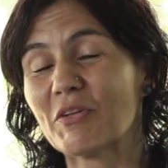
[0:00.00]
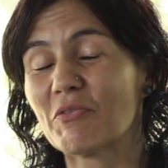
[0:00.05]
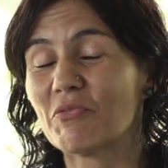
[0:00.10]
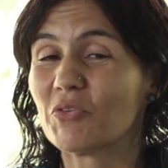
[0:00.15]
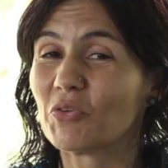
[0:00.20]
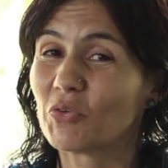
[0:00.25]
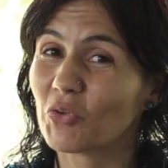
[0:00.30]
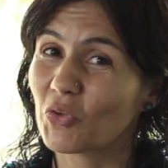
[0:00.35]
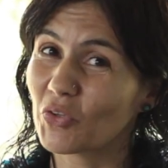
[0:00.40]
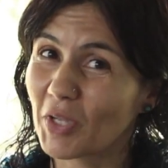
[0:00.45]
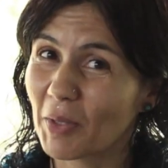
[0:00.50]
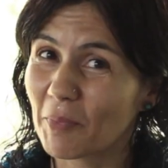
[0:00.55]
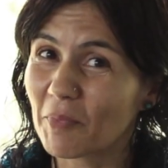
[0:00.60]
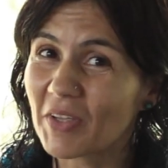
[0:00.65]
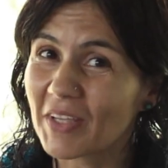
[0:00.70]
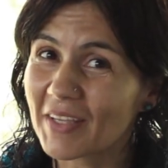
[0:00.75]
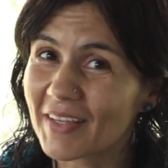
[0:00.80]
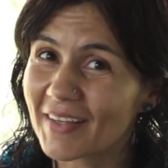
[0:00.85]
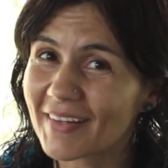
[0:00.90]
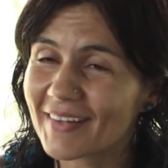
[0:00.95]
If you don't come
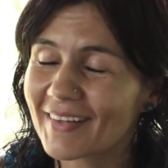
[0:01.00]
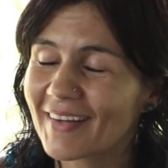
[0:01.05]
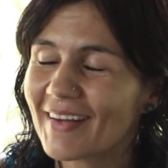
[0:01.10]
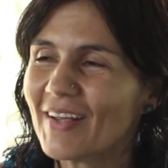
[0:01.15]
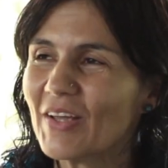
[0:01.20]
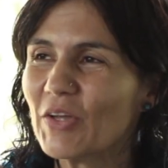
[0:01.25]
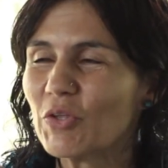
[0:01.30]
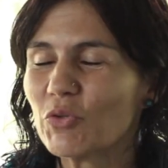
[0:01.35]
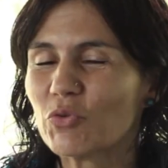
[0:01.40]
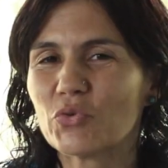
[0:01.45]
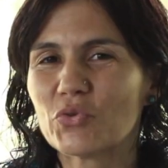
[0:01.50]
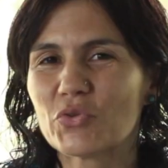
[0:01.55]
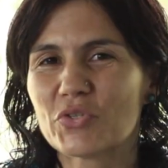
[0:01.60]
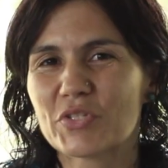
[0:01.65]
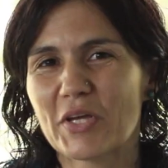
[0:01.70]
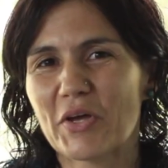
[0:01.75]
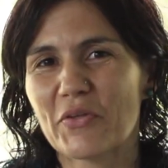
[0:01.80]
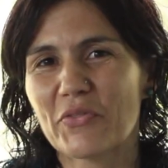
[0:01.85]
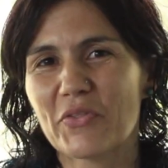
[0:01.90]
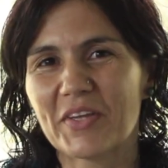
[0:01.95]
here to
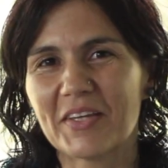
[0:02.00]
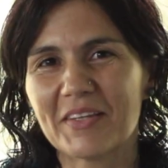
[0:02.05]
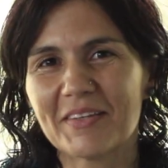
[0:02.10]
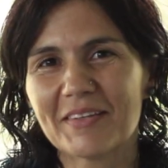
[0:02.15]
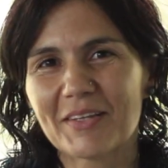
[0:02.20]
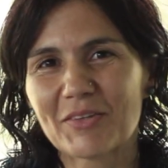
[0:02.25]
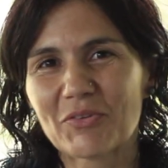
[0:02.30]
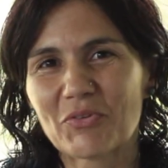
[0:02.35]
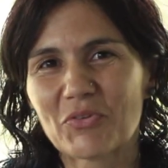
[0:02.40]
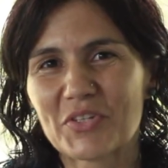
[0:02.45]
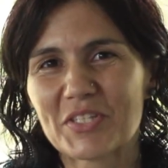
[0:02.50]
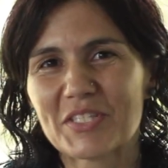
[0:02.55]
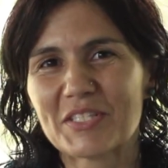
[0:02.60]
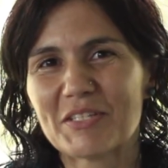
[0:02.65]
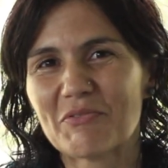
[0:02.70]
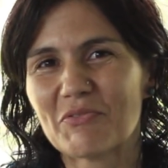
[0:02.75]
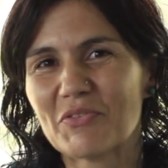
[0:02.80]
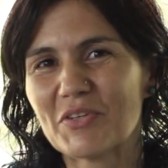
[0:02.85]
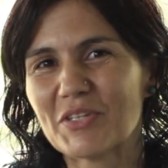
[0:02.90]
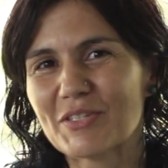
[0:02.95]
South India to
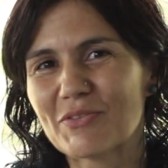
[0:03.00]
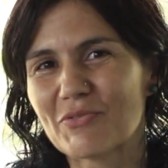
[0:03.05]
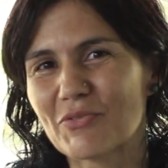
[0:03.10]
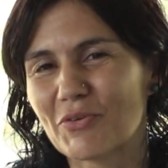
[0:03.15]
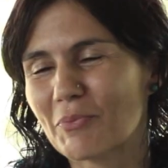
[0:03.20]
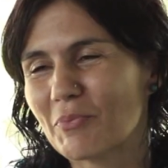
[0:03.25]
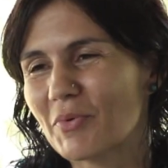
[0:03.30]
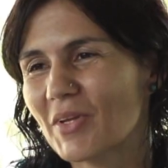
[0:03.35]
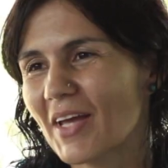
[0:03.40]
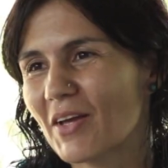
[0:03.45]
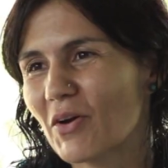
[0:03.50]
receive this from me,